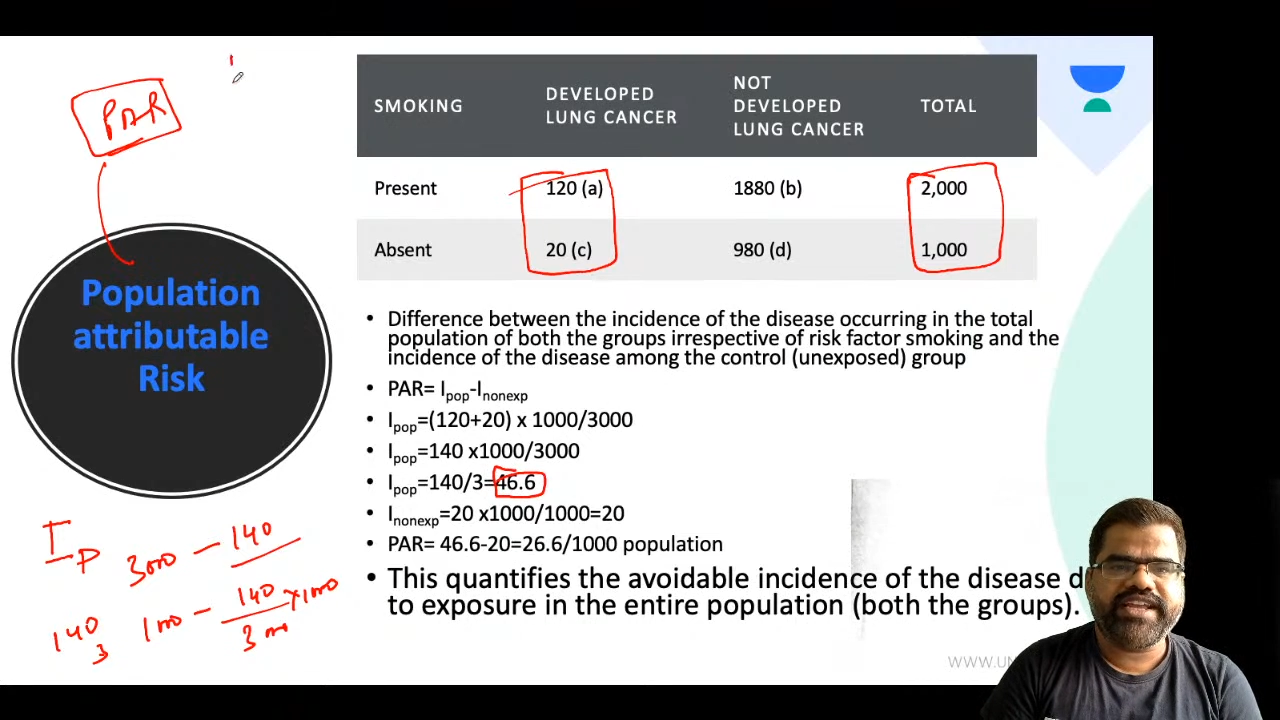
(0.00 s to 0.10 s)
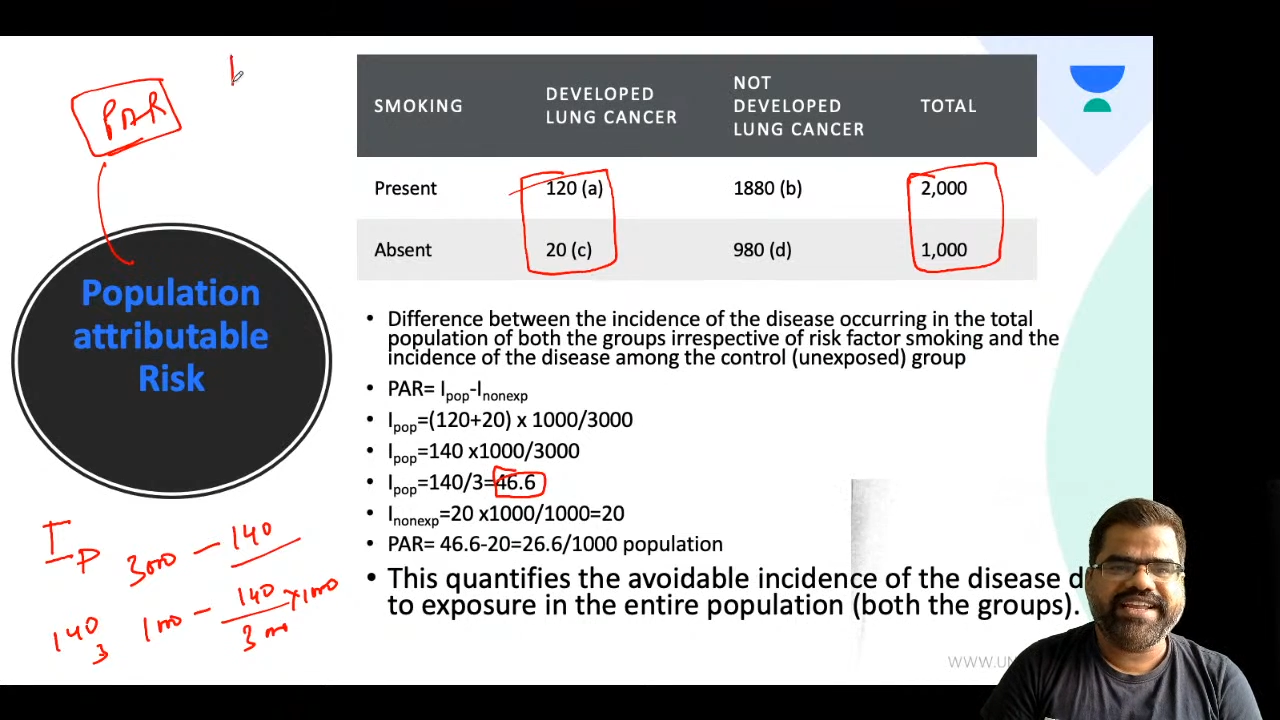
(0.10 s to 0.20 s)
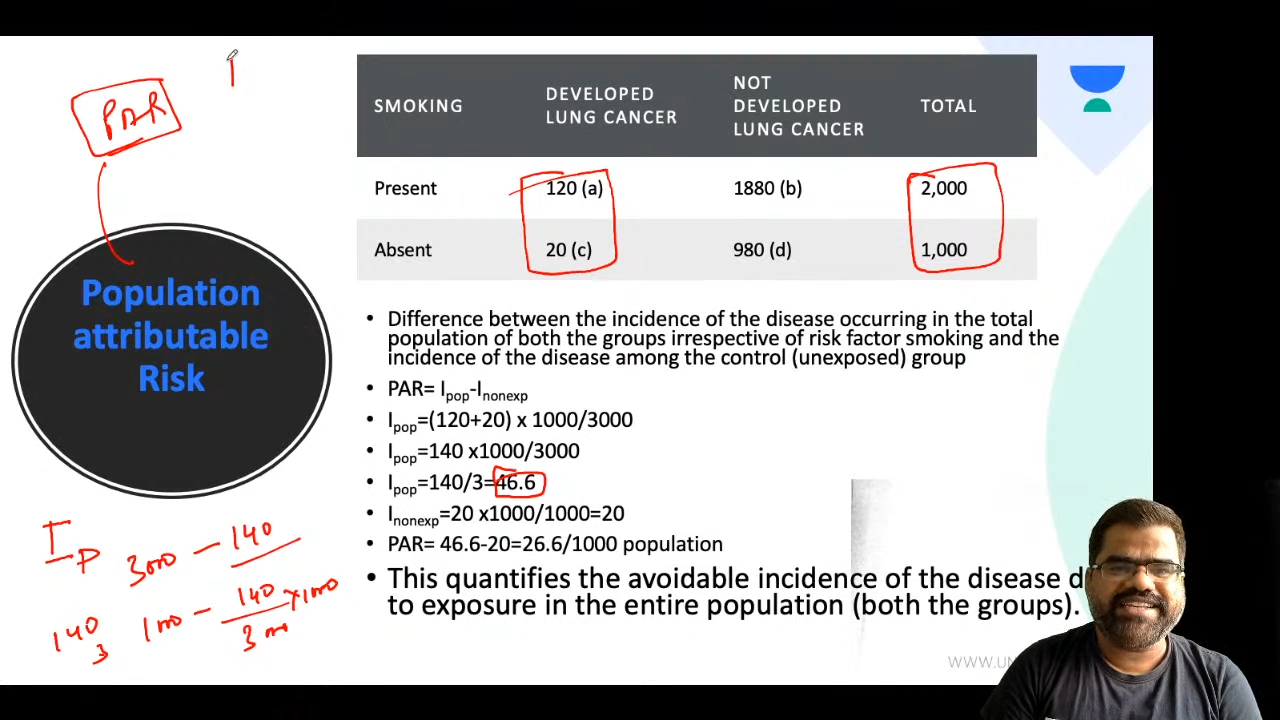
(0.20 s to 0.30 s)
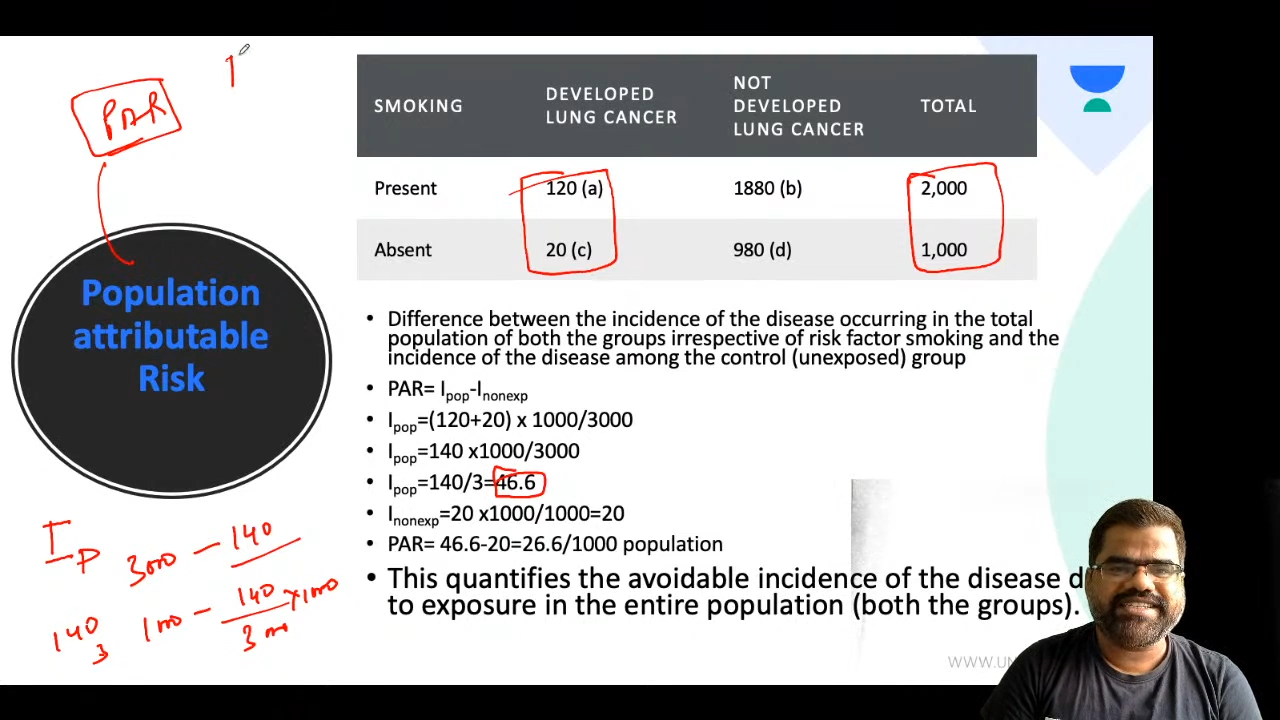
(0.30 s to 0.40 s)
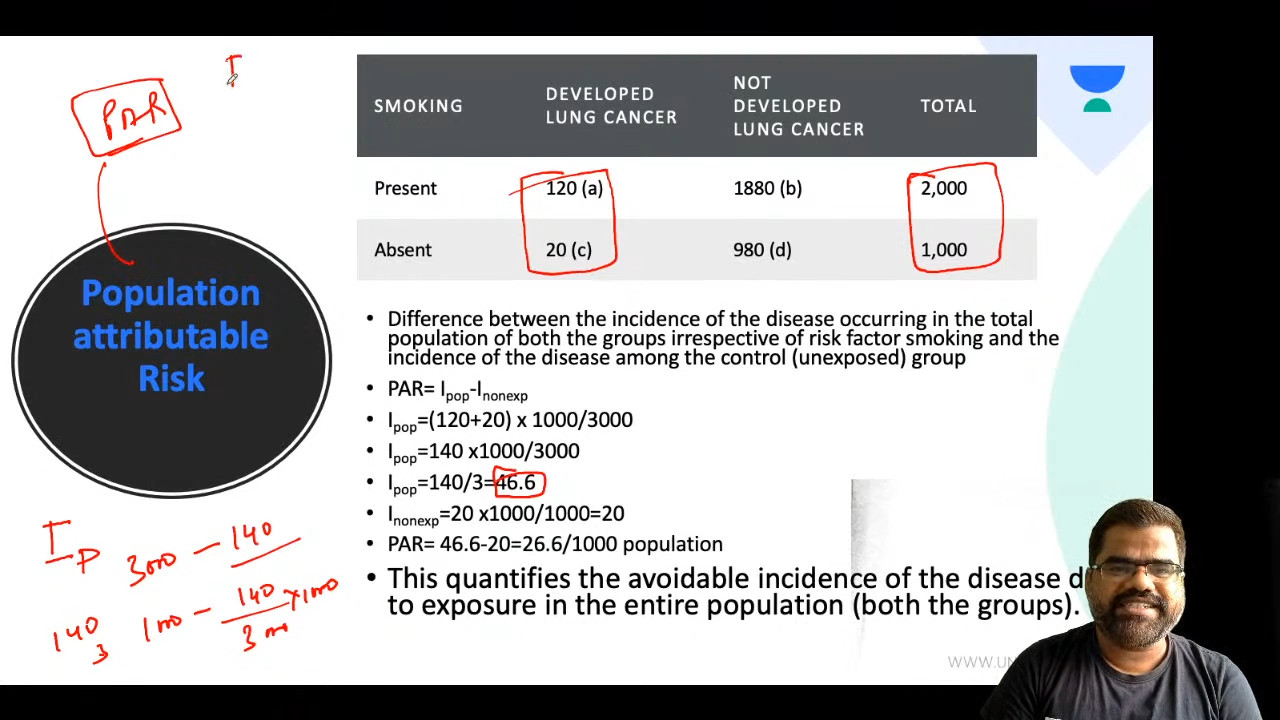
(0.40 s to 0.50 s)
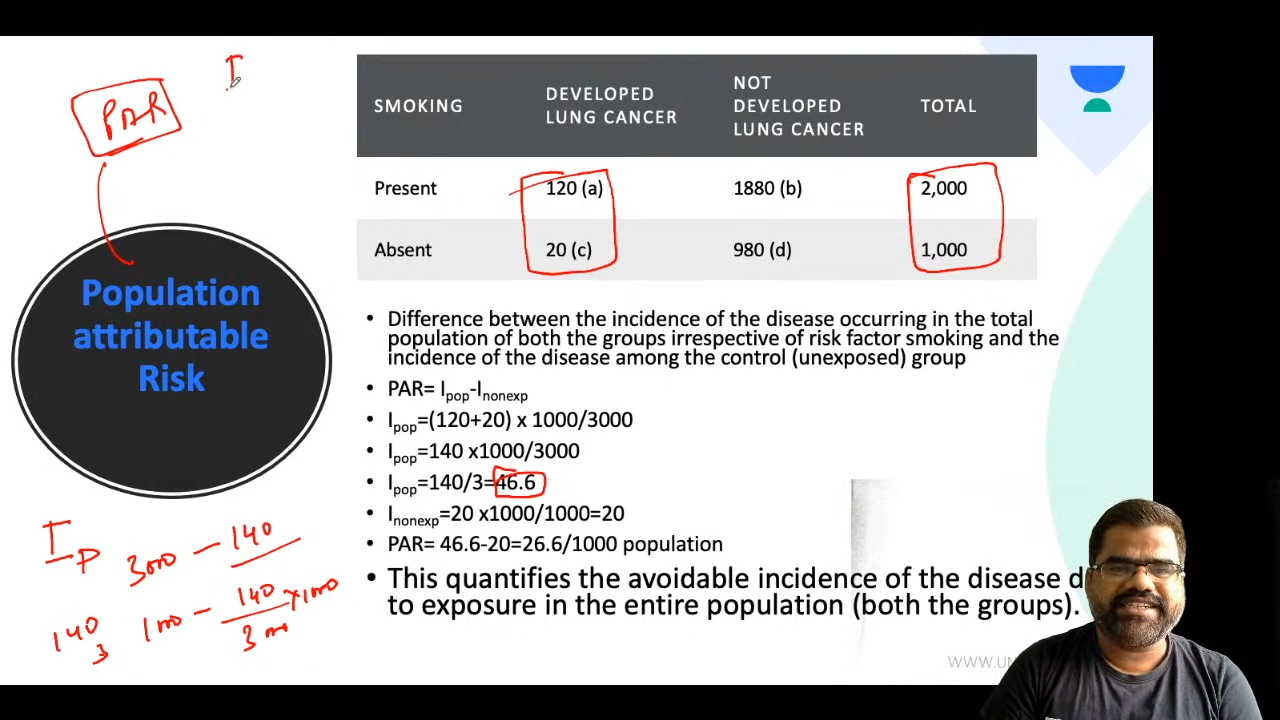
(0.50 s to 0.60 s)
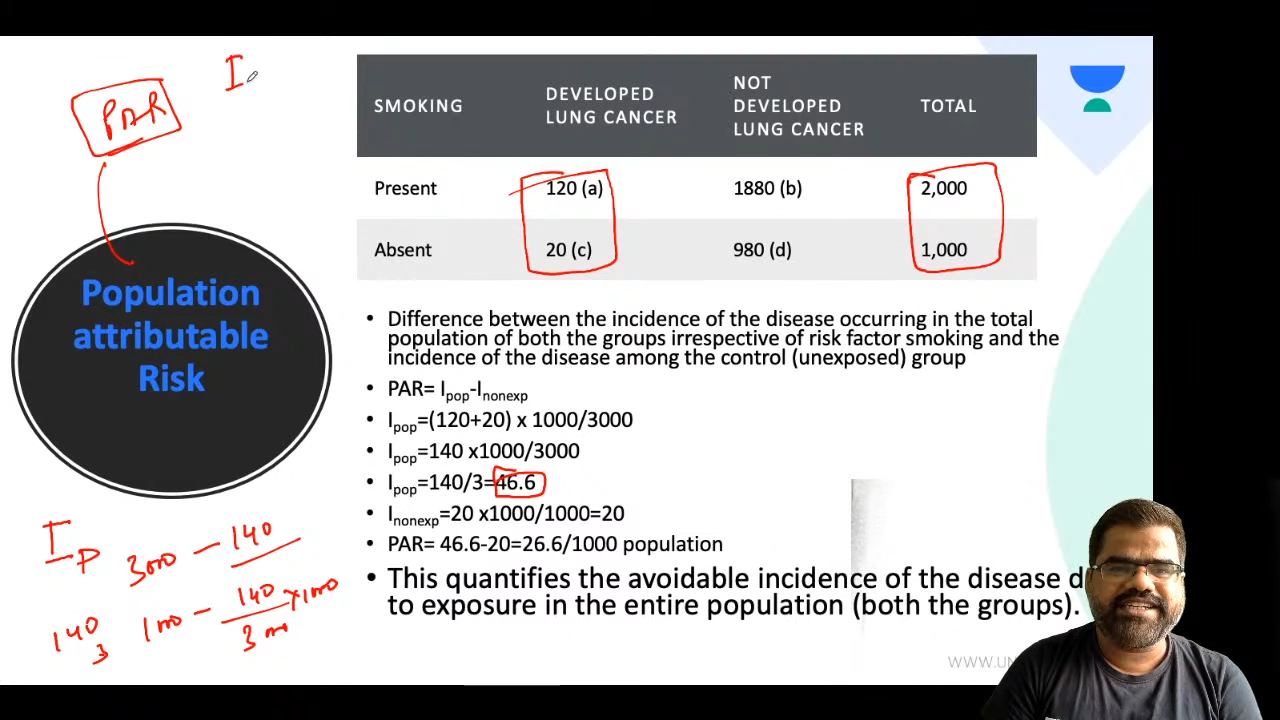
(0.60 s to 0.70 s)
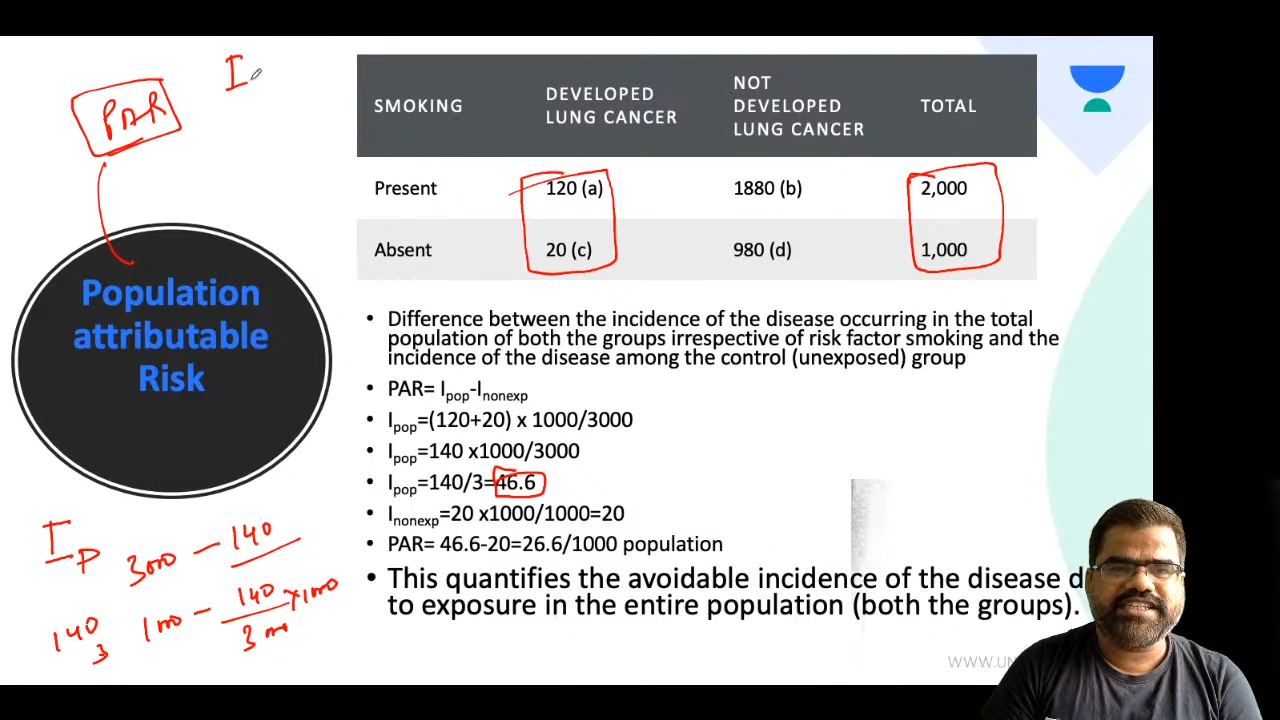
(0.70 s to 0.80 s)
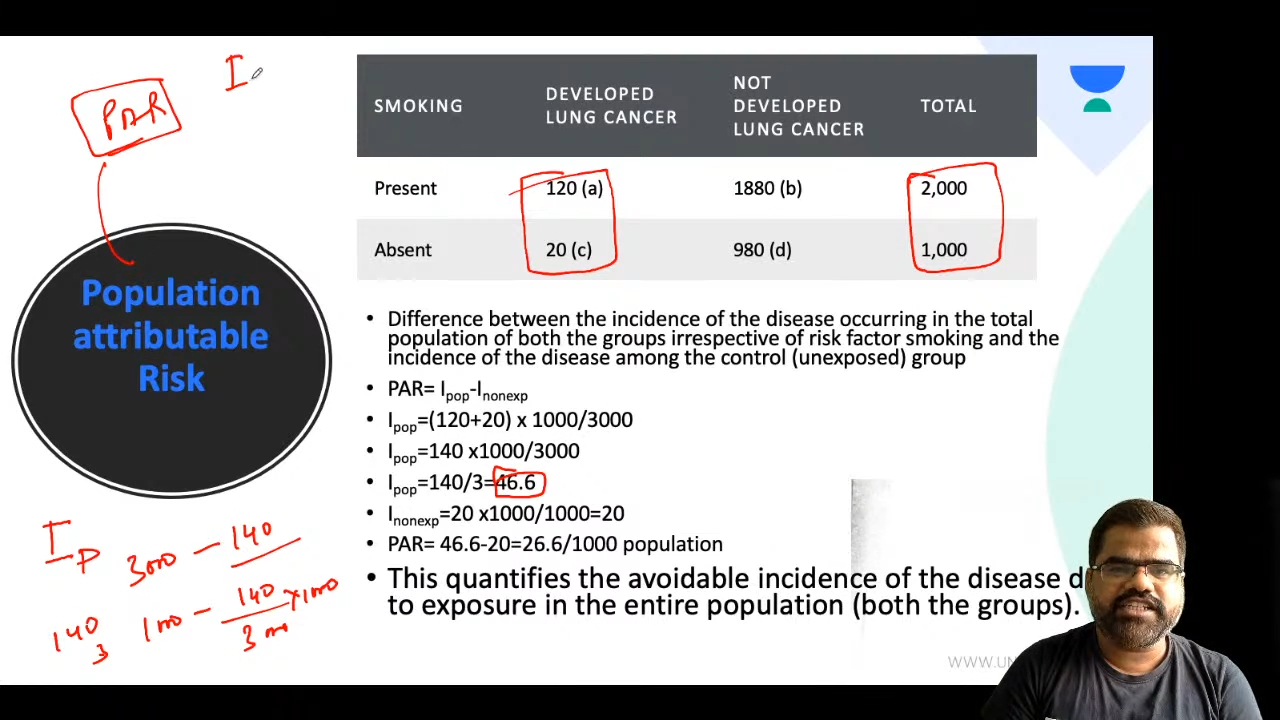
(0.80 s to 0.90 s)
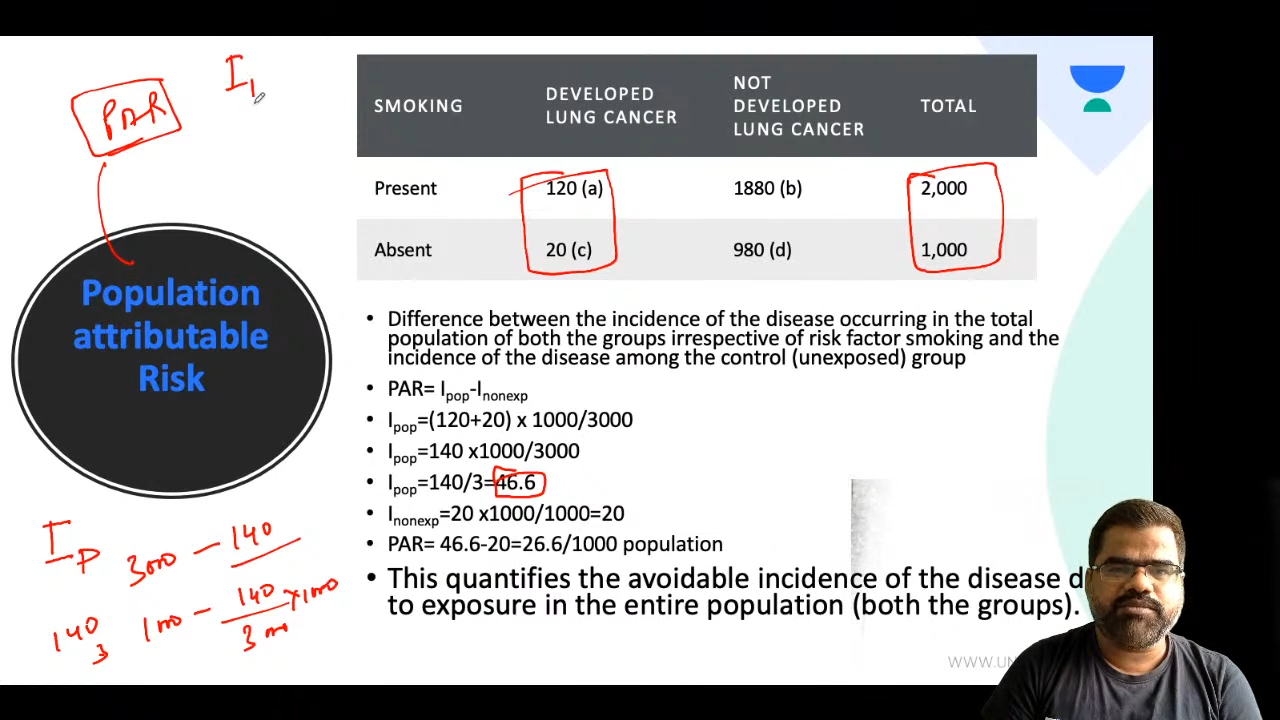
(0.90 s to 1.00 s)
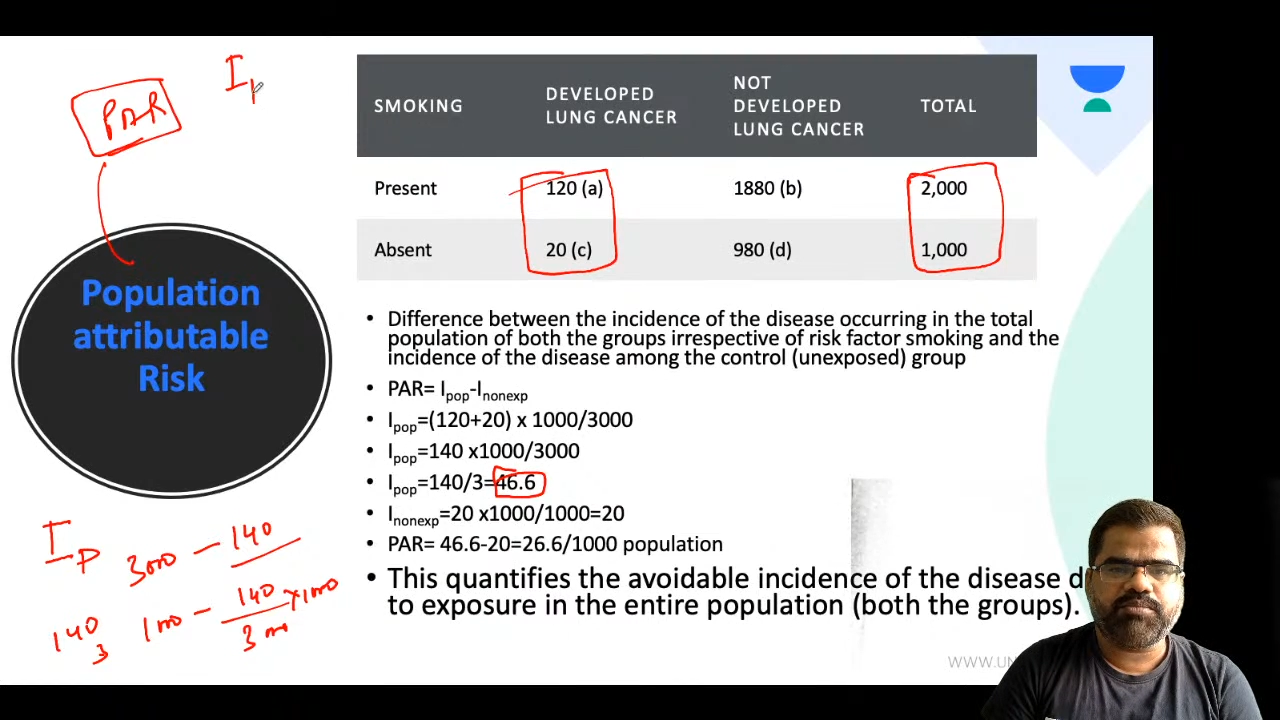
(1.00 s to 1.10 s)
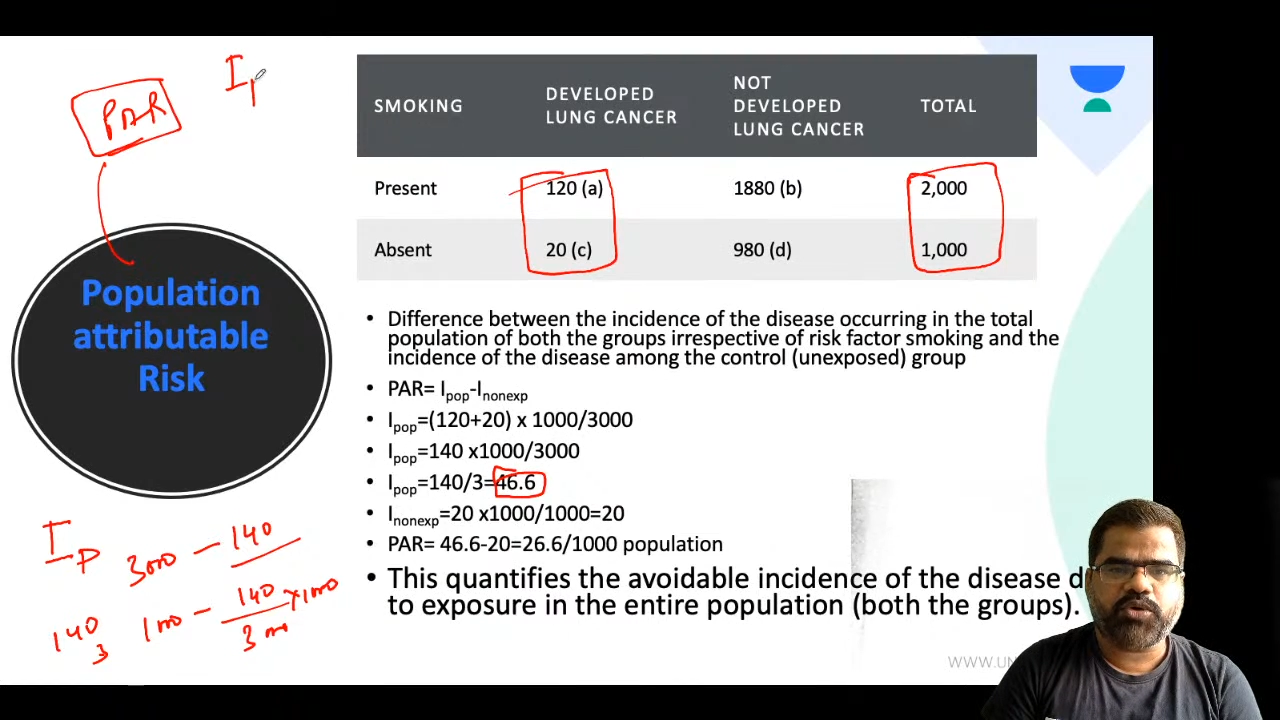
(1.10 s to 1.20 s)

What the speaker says: incidence in